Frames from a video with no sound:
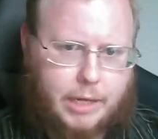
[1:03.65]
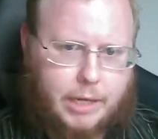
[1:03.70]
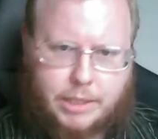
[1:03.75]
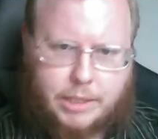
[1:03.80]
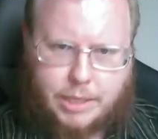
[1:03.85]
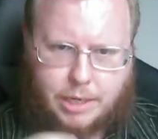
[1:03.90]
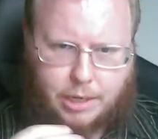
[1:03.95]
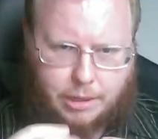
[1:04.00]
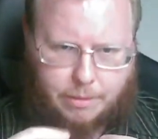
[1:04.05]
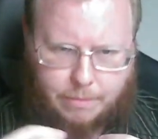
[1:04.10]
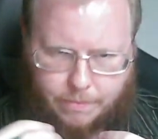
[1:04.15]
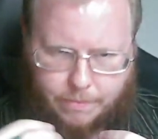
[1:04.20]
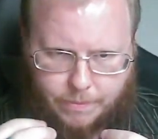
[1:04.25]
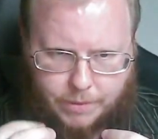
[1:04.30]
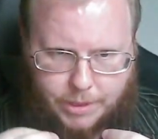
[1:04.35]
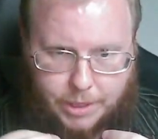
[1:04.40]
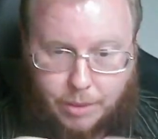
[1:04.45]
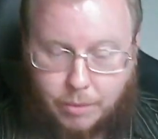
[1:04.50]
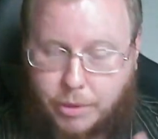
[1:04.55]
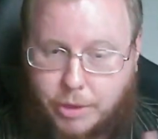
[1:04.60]
it's not
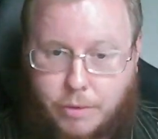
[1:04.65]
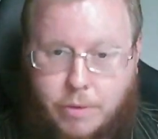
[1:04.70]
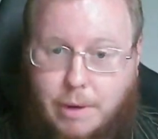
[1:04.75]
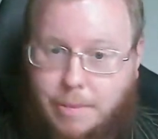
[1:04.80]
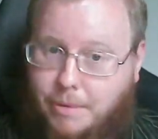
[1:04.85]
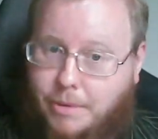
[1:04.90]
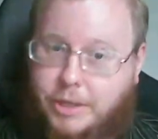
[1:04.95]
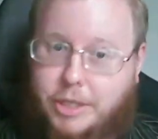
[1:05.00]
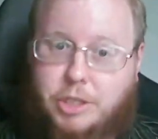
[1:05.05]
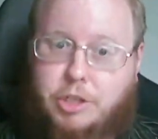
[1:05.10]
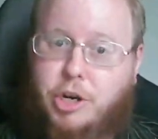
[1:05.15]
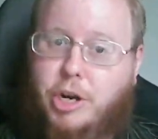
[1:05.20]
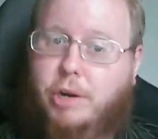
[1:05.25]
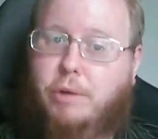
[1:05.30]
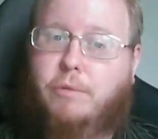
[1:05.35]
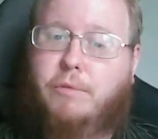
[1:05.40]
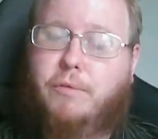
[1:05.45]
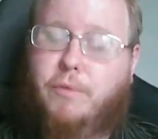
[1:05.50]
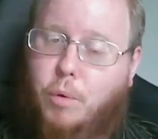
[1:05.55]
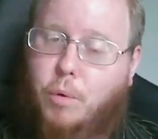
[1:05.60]
it's not what you come to this
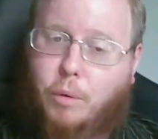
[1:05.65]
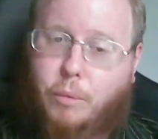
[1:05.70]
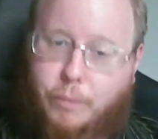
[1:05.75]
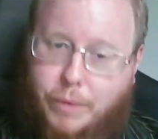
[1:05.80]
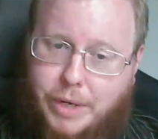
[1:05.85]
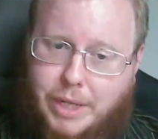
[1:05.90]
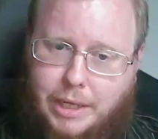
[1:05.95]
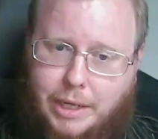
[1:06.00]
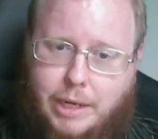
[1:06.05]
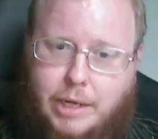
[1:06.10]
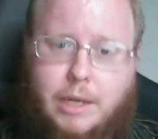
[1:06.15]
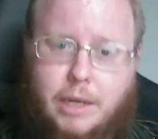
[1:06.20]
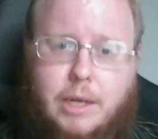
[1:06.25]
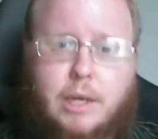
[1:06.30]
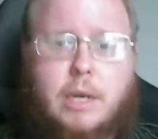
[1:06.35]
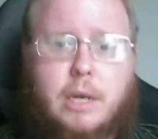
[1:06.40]
channel for, really.